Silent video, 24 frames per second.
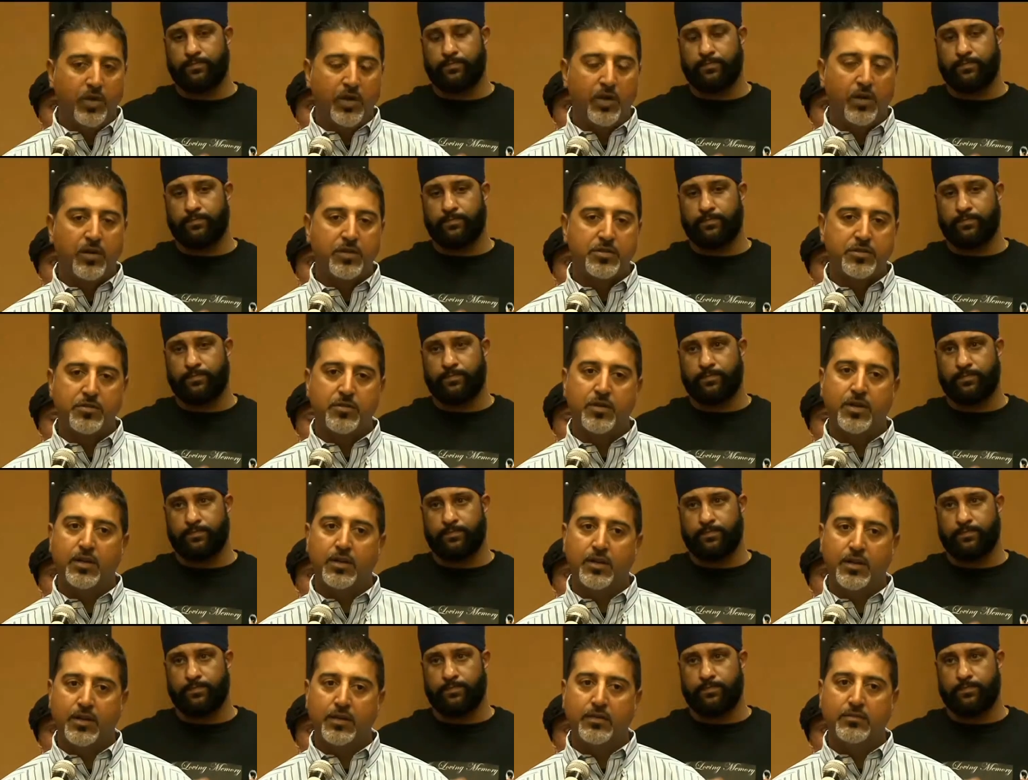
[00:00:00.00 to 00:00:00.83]
Speaker 1: We are
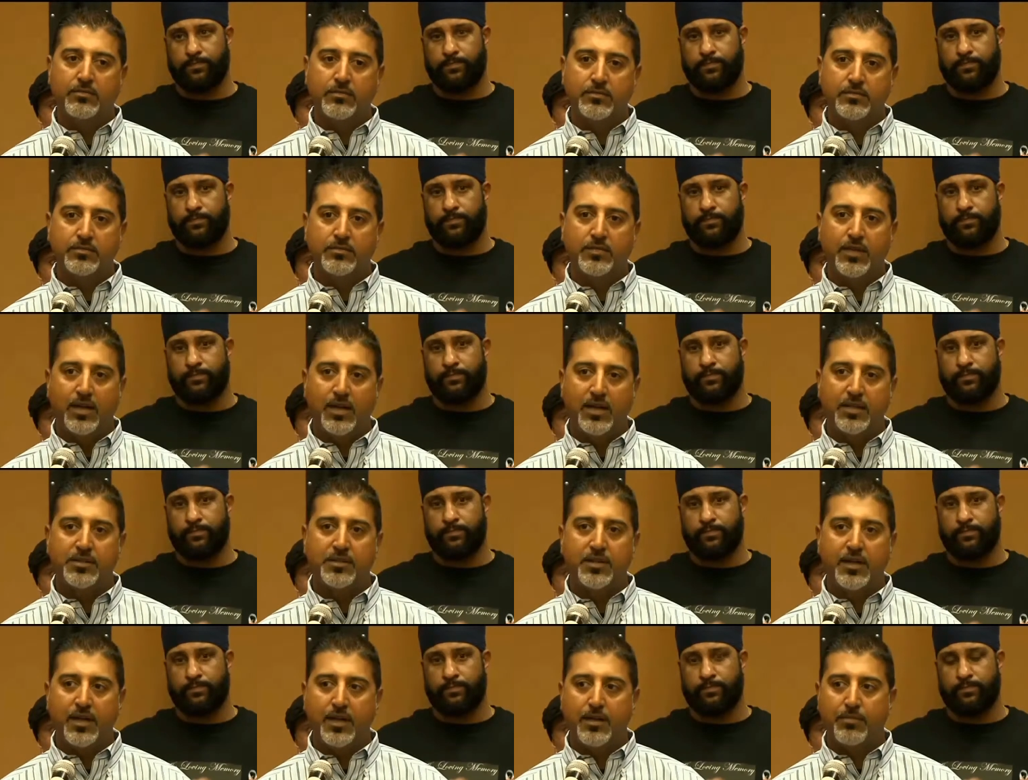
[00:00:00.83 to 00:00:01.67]
struggling.
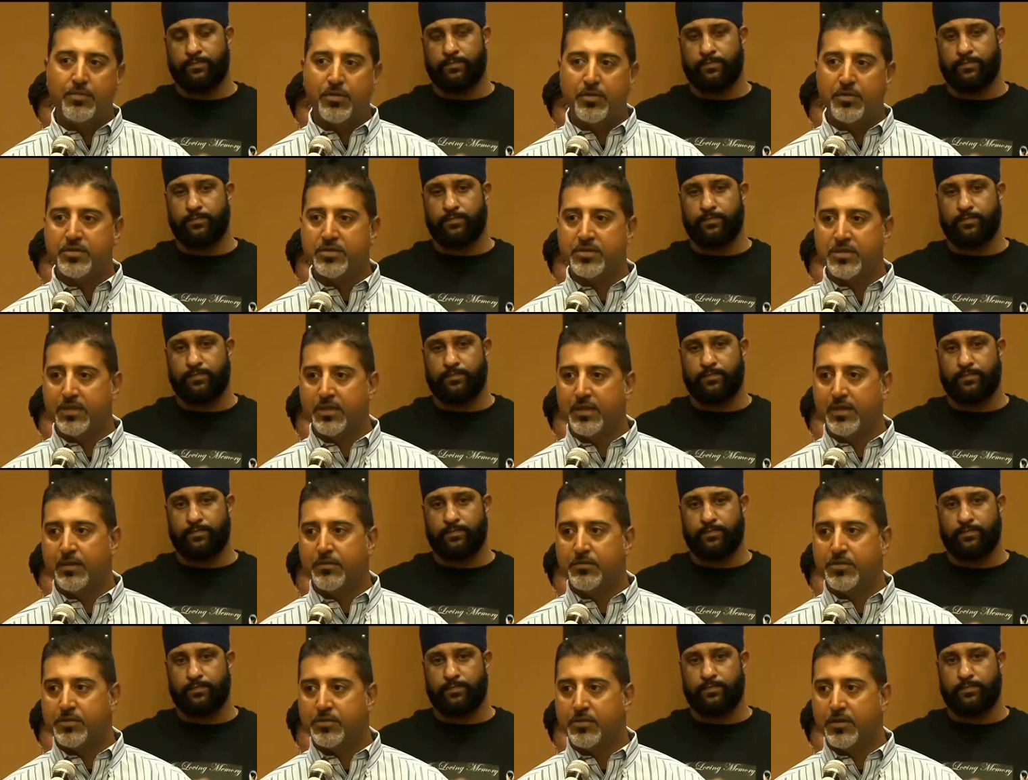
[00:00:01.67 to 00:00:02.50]
I, I
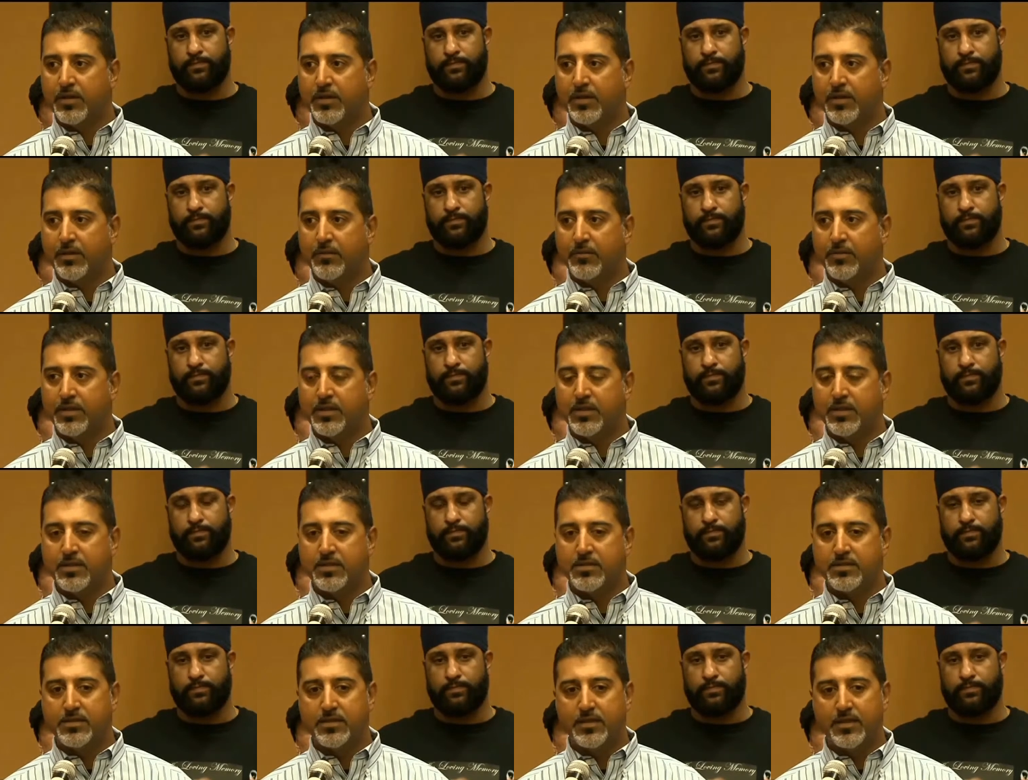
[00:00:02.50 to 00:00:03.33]
personally am struggling
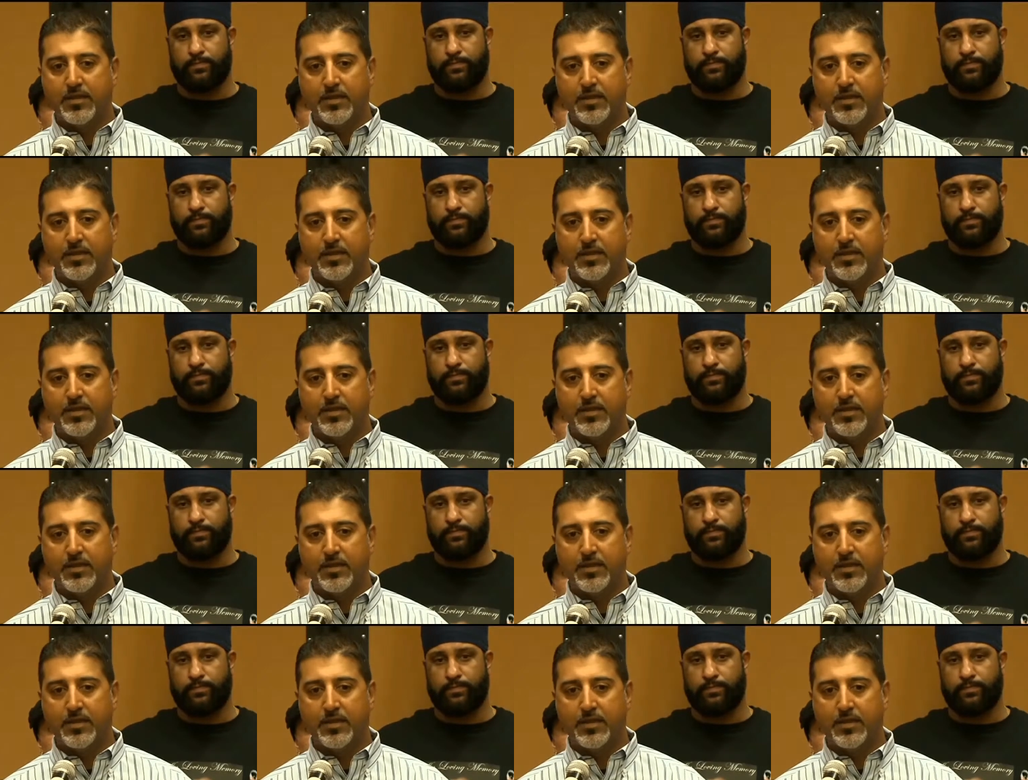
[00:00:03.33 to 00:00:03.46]
with this.